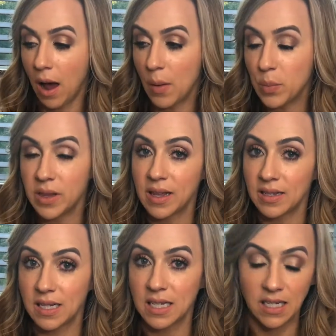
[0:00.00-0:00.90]
but
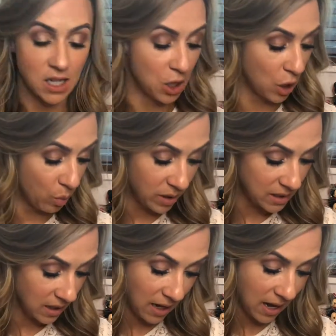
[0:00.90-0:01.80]
this is the Urban
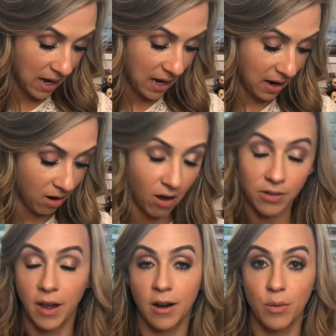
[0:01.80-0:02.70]
Decay
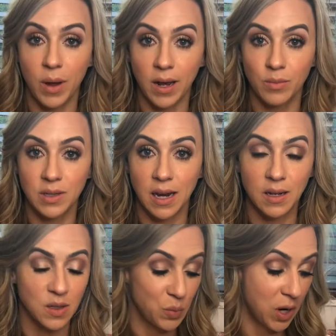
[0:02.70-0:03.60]
All-Nighter Makeup
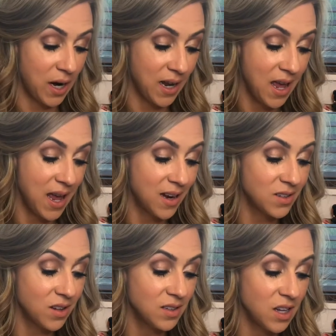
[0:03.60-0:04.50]
Setting Spray. It
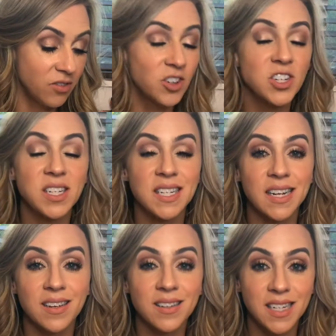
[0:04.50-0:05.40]
is on sale for
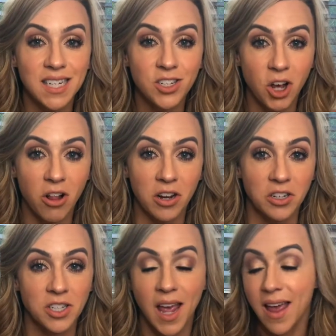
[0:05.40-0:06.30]

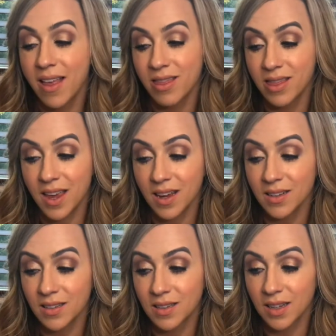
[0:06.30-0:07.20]
$16.
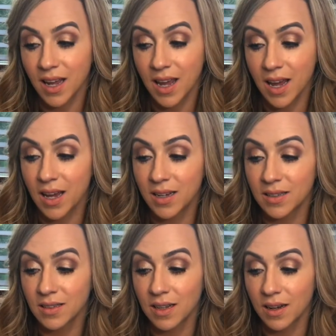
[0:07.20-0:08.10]
This
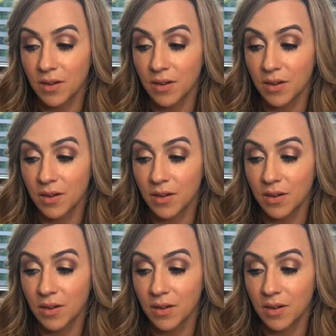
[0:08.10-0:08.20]
is